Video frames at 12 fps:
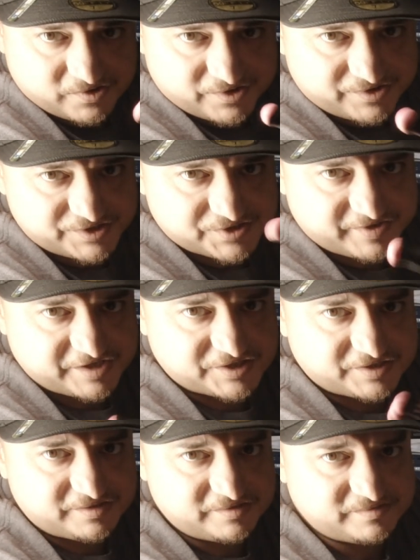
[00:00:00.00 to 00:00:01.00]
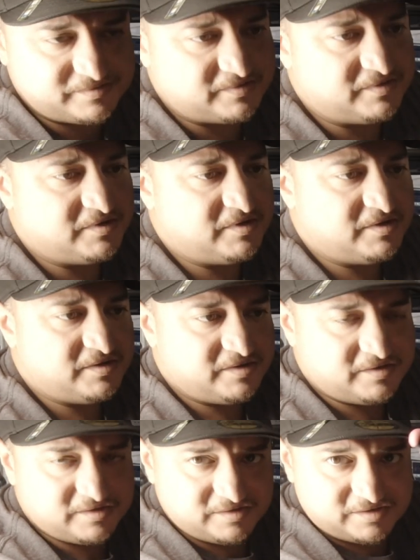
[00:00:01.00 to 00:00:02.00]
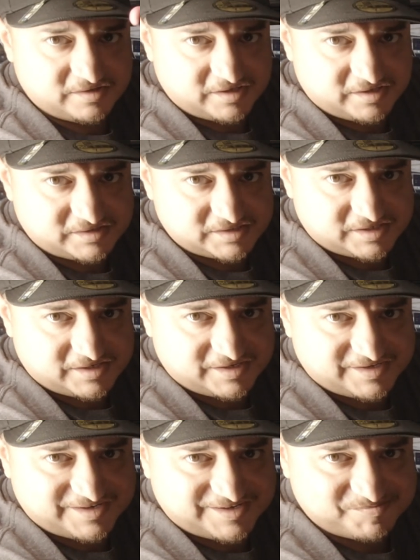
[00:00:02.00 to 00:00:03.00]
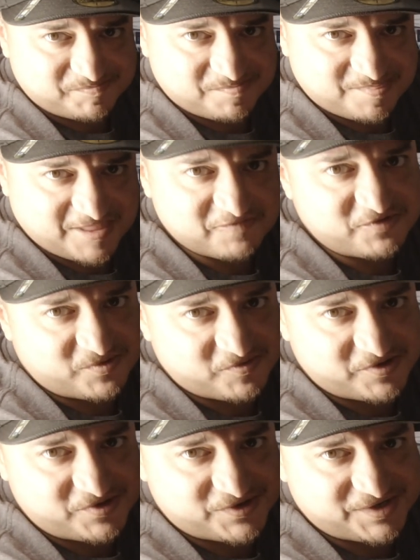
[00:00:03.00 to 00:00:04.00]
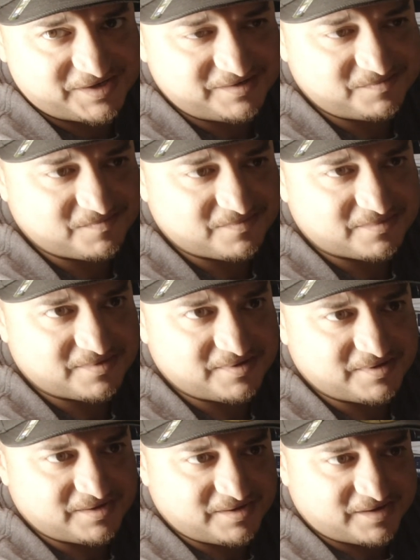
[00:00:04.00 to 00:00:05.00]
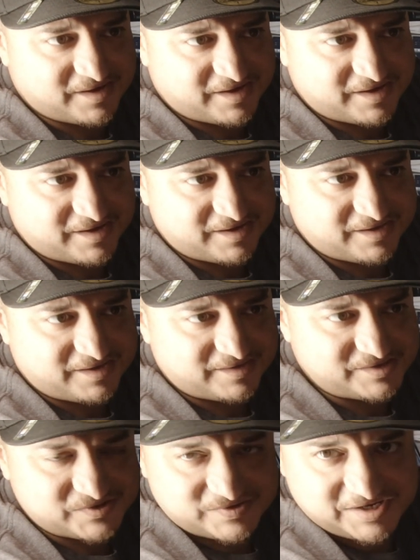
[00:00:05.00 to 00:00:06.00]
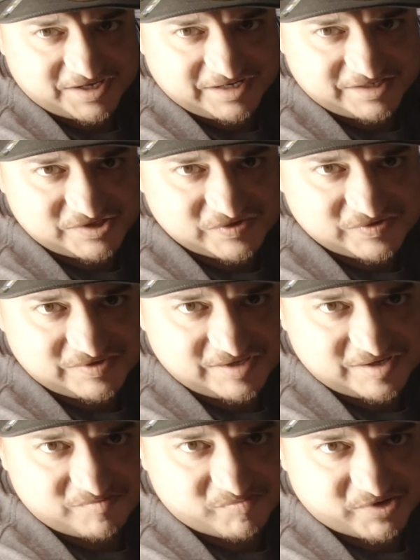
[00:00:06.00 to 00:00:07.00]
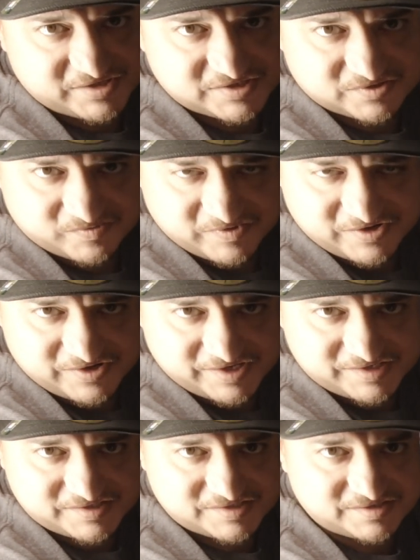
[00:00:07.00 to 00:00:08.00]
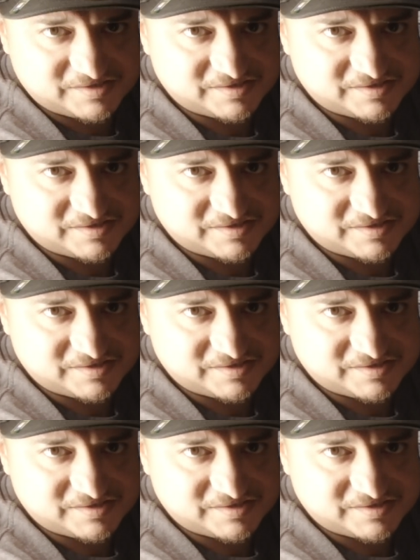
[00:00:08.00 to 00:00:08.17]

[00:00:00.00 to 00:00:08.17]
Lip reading: 1/4" ratchet that, if you're wondering, I donated to the Breast Awareness